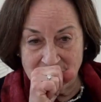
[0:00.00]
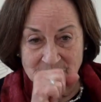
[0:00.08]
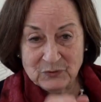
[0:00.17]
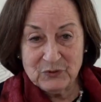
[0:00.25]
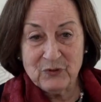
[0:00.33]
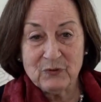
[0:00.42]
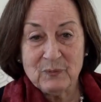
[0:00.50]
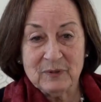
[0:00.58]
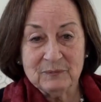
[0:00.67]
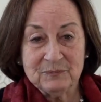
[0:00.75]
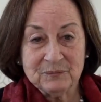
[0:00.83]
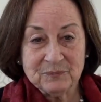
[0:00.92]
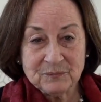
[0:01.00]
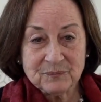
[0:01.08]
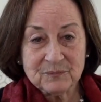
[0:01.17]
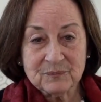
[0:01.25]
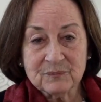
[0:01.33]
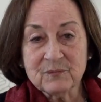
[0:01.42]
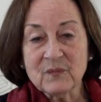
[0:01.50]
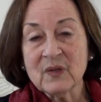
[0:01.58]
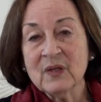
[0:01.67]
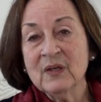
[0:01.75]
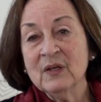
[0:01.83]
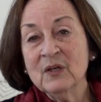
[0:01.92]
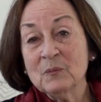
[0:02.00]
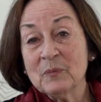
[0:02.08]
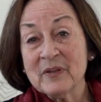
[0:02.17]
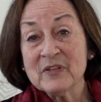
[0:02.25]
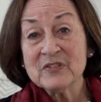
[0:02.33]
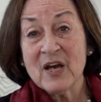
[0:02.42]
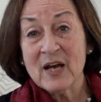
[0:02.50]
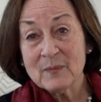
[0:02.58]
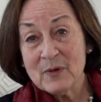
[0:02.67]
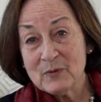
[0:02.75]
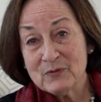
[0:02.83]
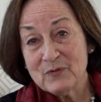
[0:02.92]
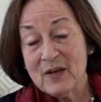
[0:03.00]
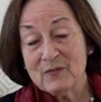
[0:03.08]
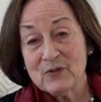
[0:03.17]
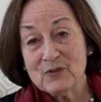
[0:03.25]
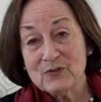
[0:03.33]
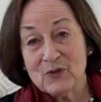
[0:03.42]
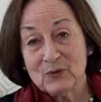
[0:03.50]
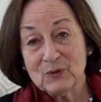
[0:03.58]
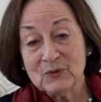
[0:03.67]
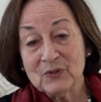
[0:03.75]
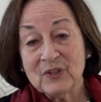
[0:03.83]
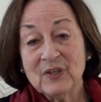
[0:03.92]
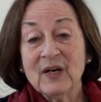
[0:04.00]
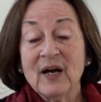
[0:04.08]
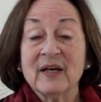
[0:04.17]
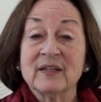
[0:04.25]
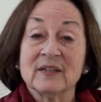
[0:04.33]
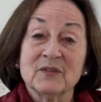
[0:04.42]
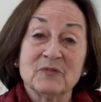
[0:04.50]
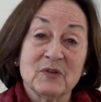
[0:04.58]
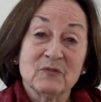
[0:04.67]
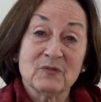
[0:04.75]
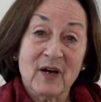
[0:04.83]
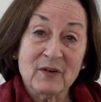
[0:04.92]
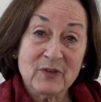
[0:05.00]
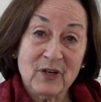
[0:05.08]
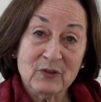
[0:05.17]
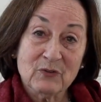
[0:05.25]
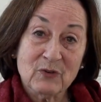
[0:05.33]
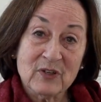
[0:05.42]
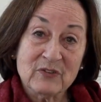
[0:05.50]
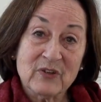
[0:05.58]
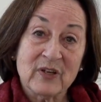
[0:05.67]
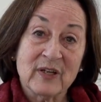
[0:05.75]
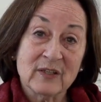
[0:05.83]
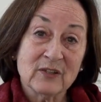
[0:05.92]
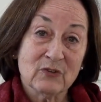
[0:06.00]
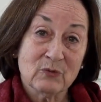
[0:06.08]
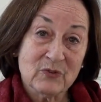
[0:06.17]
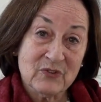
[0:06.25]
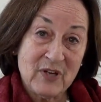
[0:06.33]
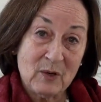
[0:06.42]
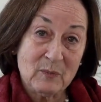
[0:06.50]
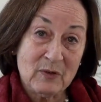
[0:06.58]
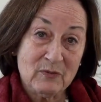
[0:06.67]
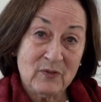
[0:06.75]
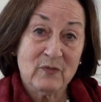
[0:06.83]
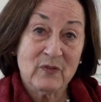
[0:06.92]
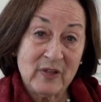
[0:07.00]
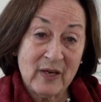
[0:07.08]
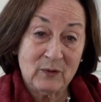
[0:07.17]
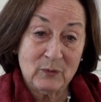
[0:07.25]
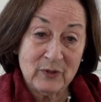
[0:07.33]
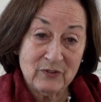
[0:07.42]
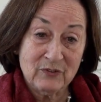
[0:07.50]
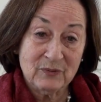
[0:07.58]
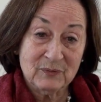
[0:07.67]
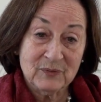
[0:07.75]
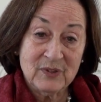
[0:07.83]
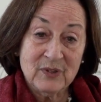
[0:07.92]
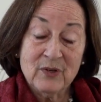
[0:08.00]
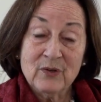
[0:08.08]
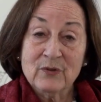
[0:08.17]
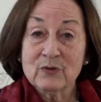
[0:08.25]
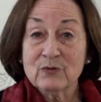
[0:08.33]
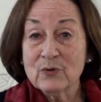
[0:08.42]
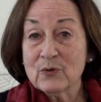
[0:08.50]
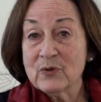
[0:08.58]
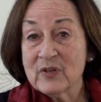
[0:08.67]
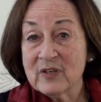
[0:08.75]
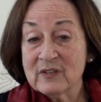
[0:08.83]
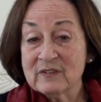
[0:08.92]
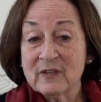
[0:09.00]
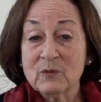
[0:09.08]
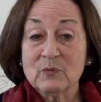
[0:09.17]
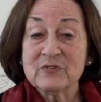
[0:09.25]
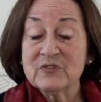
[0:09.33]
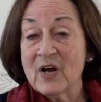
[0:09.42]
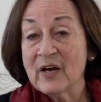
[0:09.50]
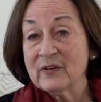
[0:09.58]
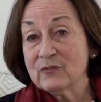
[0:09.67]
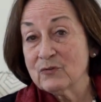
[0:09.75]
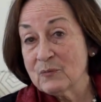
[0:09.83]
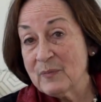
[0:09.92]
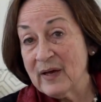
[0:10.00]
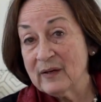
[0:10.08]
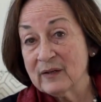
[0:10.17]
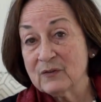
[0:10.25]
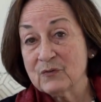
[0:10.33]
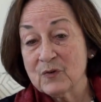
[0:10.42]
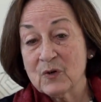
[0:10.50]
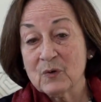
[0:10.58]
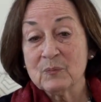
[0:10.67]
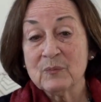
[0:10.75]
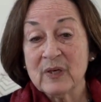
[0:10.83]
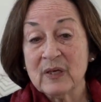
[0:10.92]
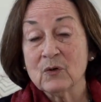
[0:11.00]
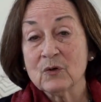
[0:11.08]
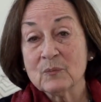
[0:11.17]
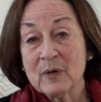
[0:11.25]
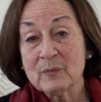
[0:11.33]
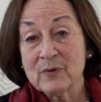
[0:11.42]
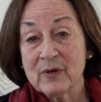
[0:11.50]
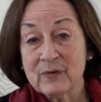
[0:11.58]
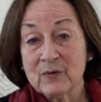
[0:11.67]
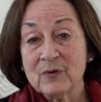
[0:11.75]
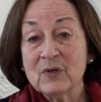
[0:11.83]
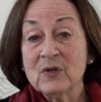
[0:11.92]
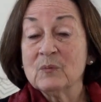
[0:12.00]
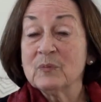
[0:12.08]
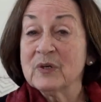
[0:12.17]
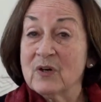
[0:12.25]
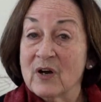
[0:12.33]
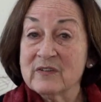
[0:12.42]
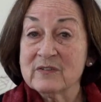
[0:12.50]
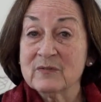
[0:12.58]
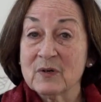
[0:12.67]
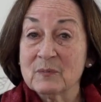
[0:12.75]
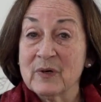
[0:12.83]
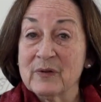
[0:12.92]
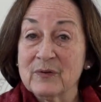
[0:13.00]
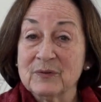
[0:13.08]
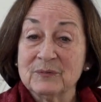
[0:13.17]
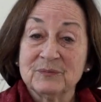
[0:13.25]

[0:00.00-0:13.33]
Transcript: Excuse me. By the time I was 5 years old, I had lived in 5 countries, and English was now my 5th language. The truth is, it was not traumatic for me or my brother because of our mother.